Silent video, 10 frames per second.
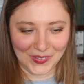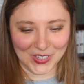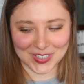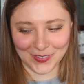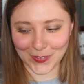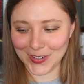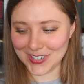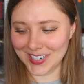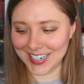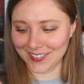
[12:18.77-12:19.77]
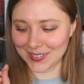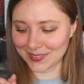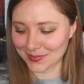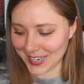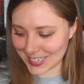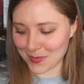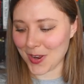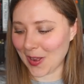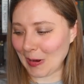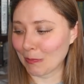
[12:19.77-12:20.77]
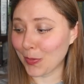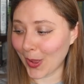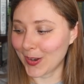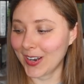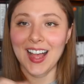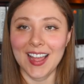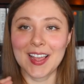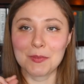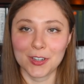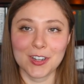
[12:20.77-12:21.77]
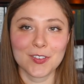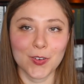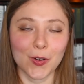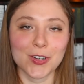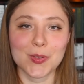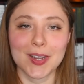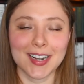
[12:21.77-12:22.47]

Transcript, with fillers: which is unfortunate given my TBR, but I am looking forward to it